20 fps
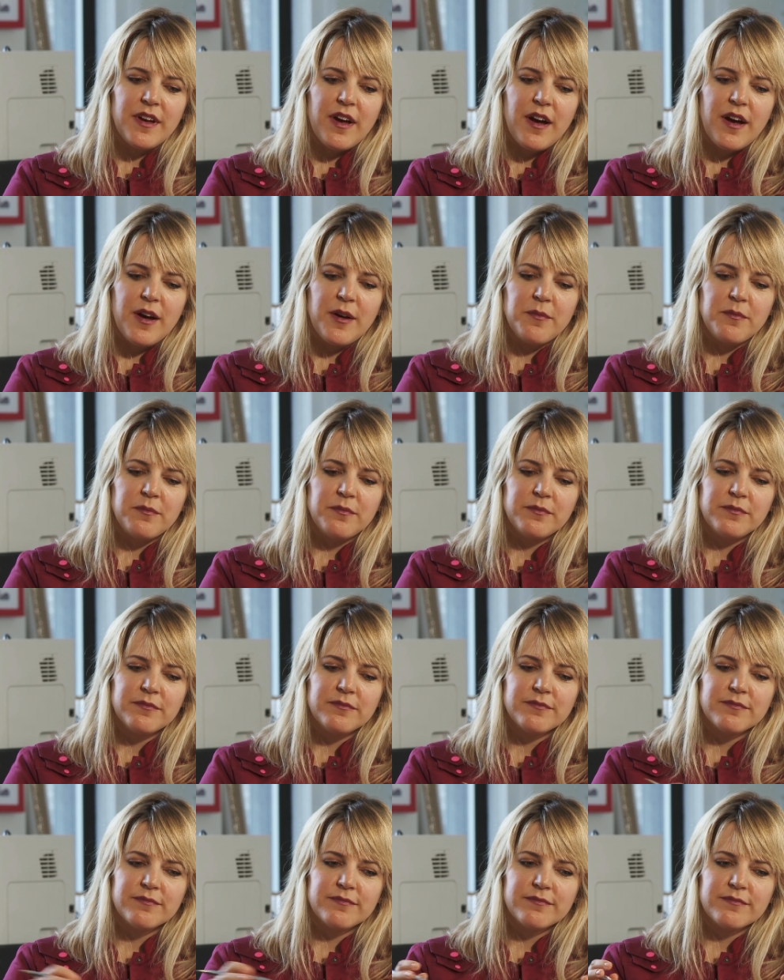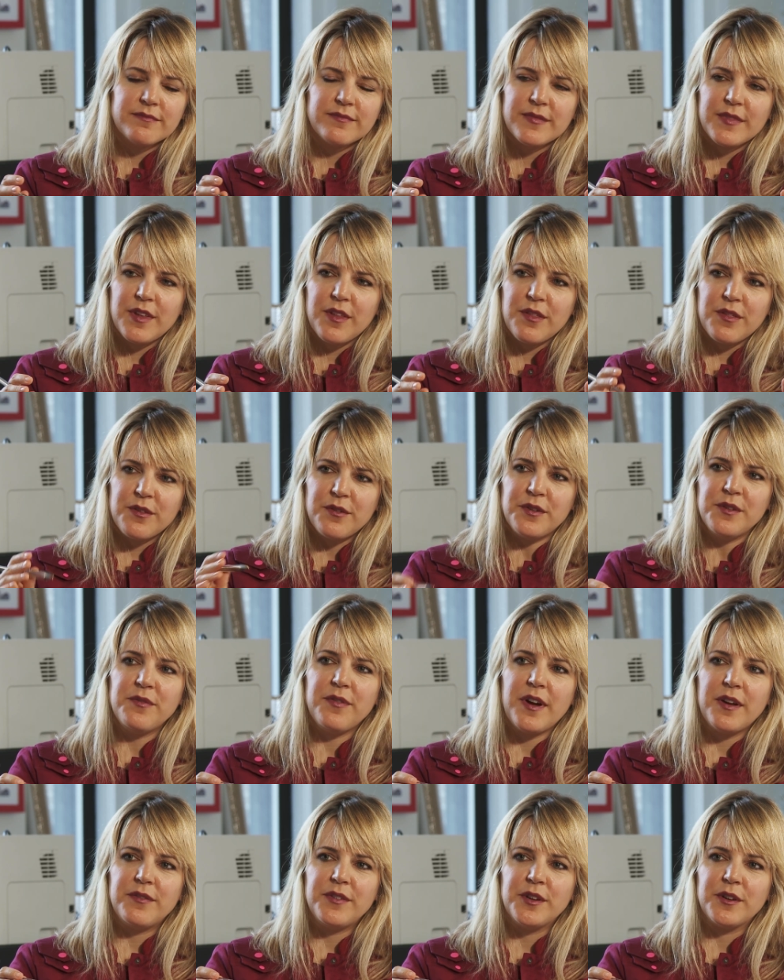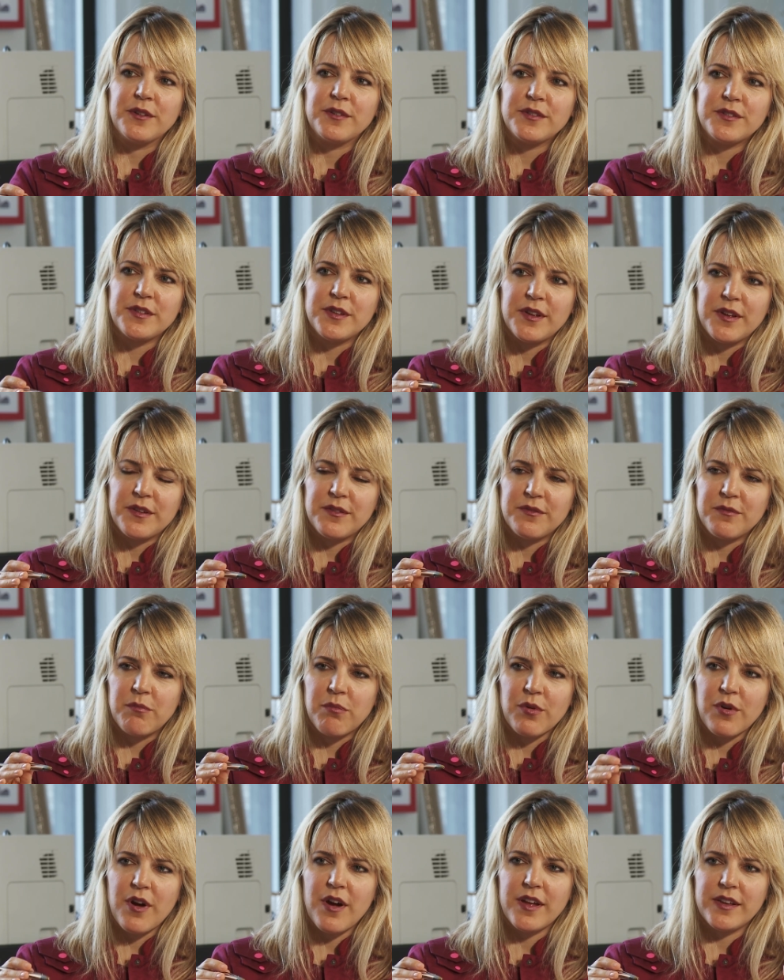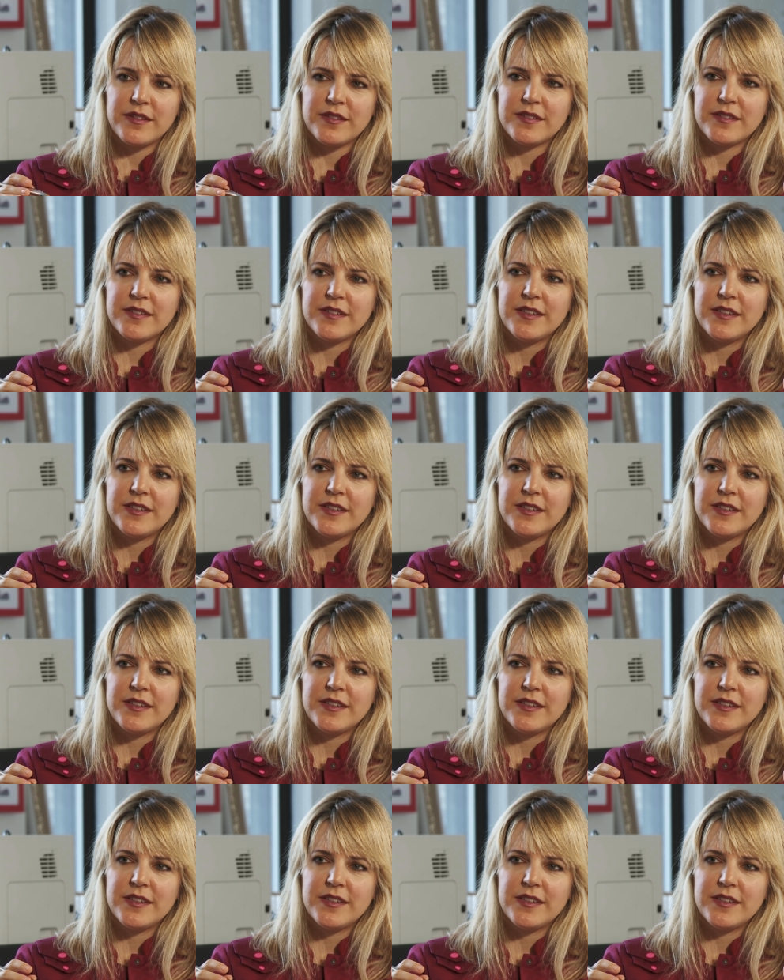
Um, 35 years have brought